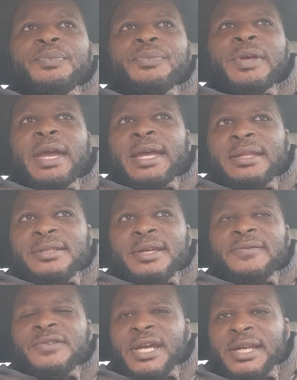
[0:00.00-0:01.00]
the end
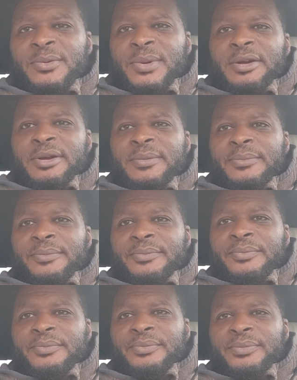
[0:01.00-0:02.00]
of January.
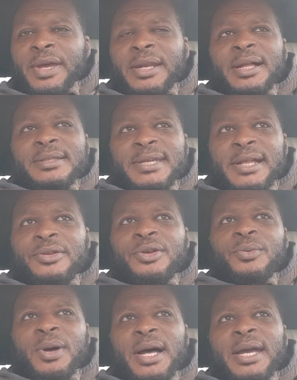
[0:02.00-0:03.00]
And I'll tell you
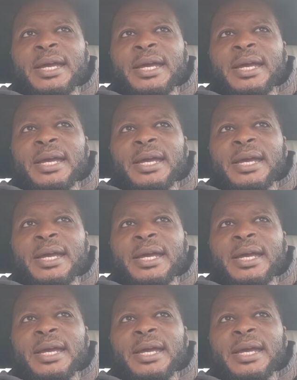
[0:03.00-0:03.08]
why.